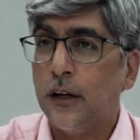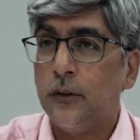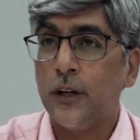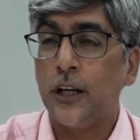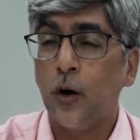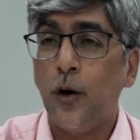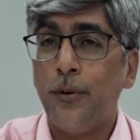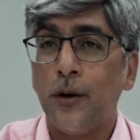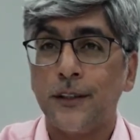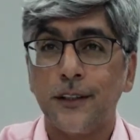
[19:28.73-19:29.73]
go
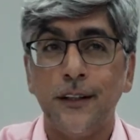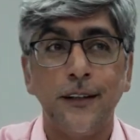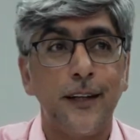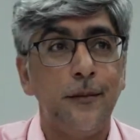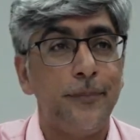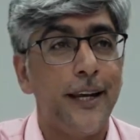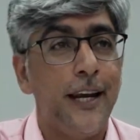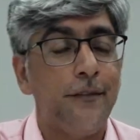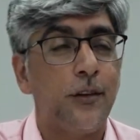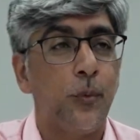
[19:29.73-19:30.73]
about this earth and
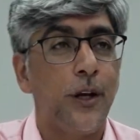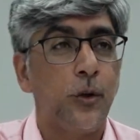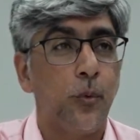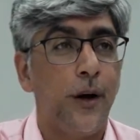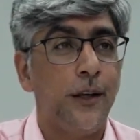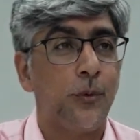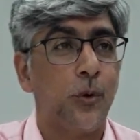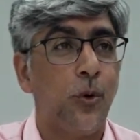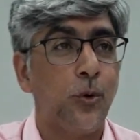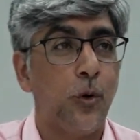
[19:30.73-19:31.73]
behave the way you want with
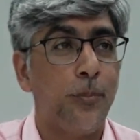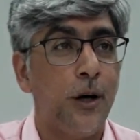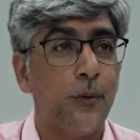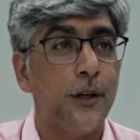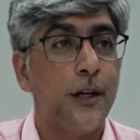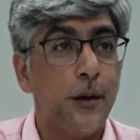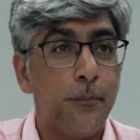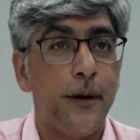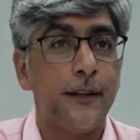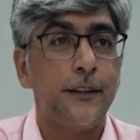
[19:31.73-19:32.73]
all your power,
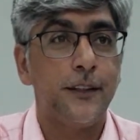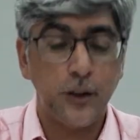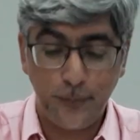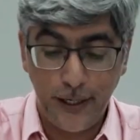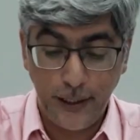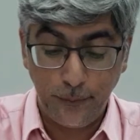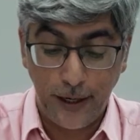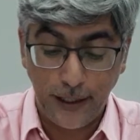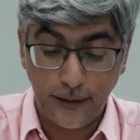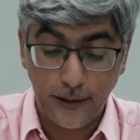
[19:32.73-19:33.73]
but just bear in
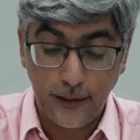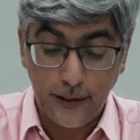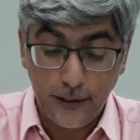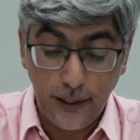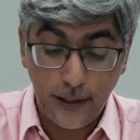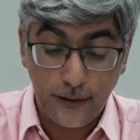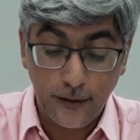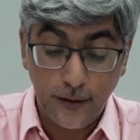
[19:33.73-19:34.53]
mind that